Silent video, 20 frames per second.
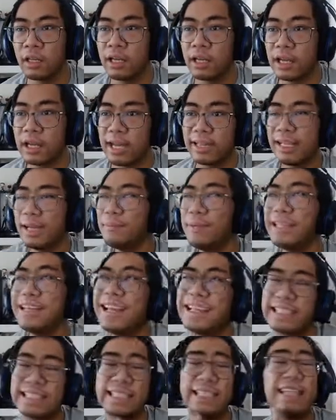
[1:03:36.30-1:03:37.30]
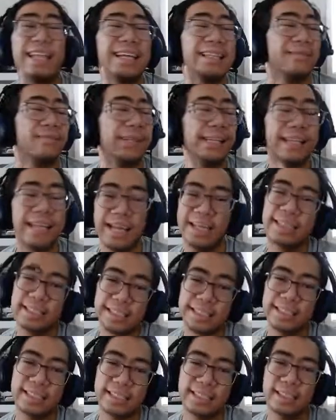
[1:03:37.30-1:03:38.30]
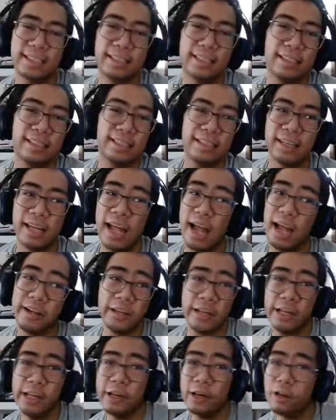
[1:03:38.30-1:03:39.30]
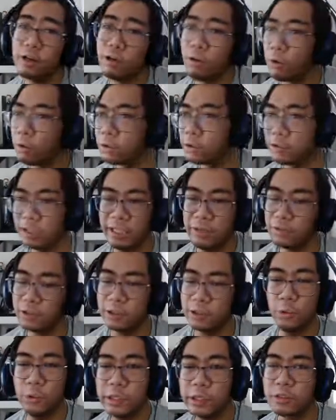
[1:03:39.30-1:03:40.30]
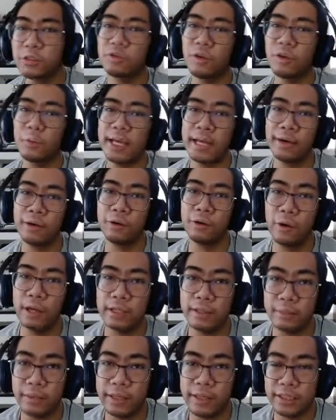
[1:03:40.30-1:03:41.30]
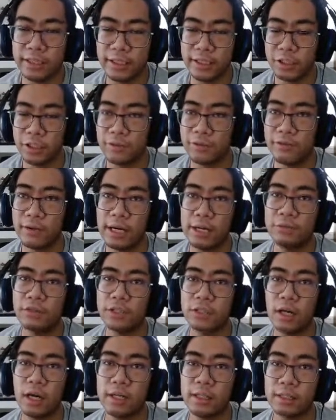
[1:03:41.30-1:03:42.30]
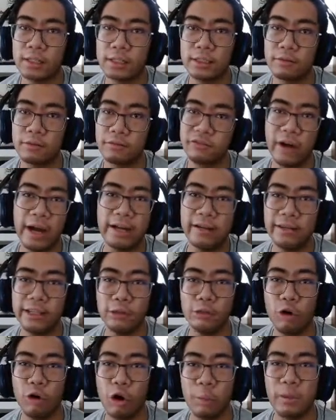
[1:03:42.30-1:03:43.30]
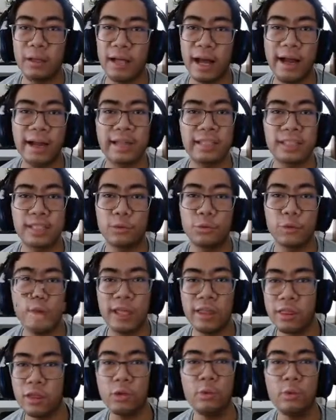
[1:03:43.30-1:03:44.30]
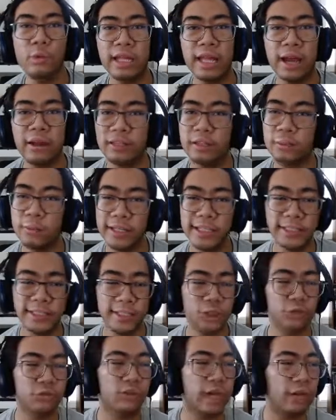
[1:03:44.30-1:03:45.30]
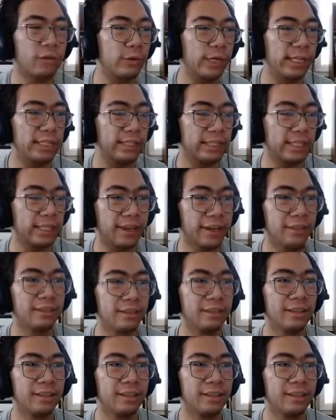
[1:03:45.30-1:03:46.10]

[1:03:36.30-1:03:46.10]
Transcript: And let me guess. A year or even 2 years from now, when PlayStation 5 stocks finally normalize with or without the PlayStation 5 redesign,